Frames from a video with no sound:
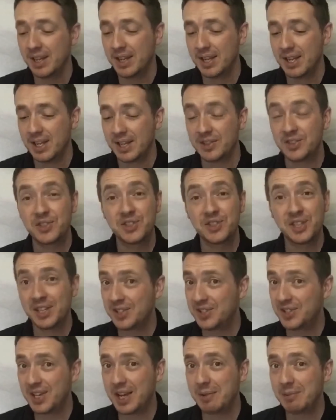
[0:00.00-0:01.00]
It's still a
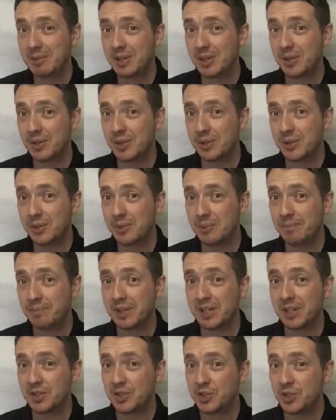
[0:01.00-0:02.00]
semi-auto,
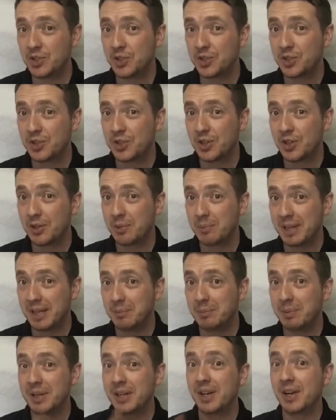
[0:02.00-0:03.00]
it's just got a big
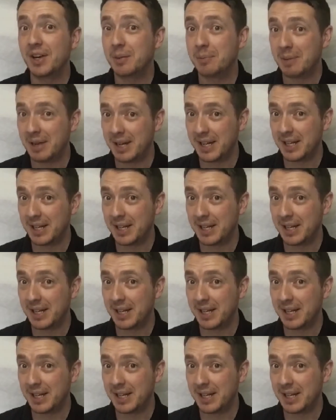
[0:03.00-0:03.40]
banana mag.